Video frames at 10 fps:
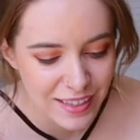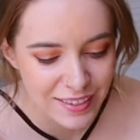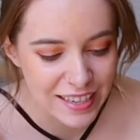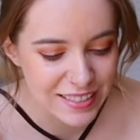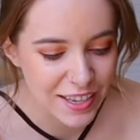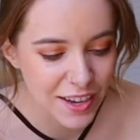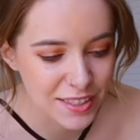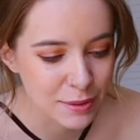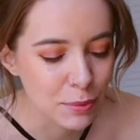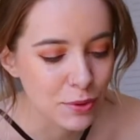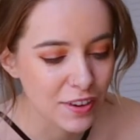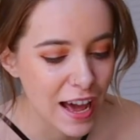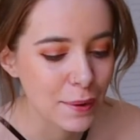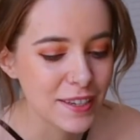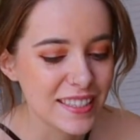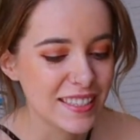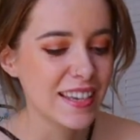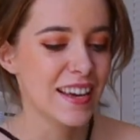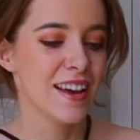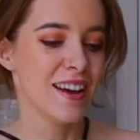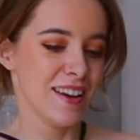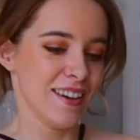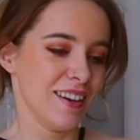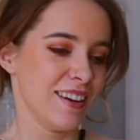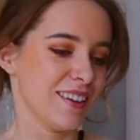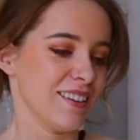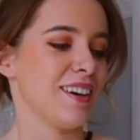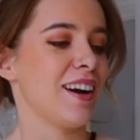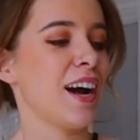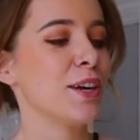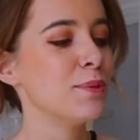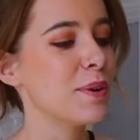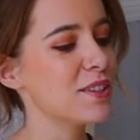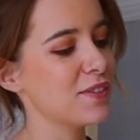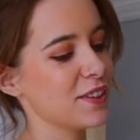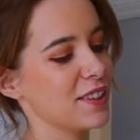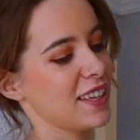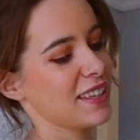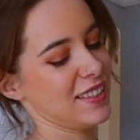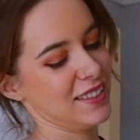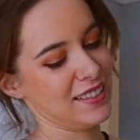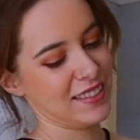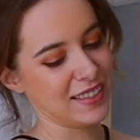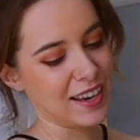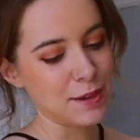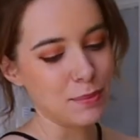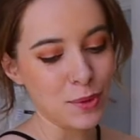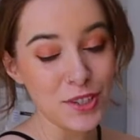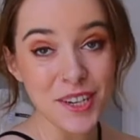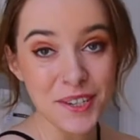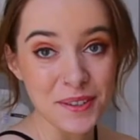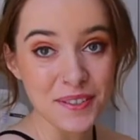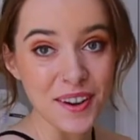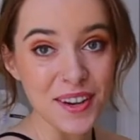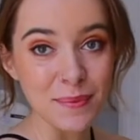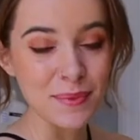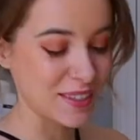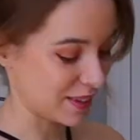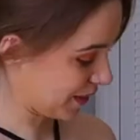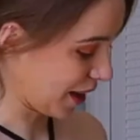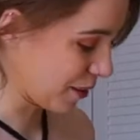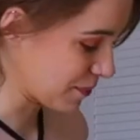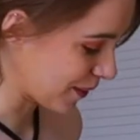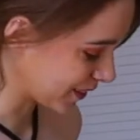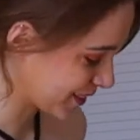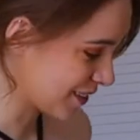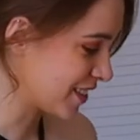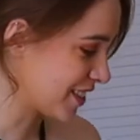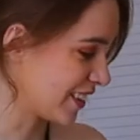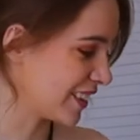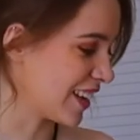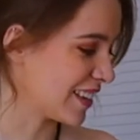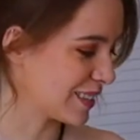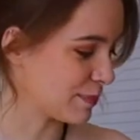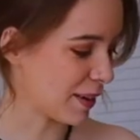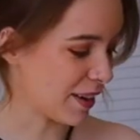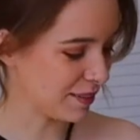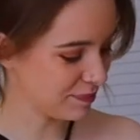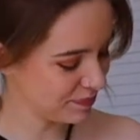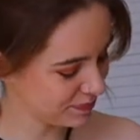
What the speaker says: Let's cut some more flowers. I always feel like slight Morticia vibes whilst I'm doing this, but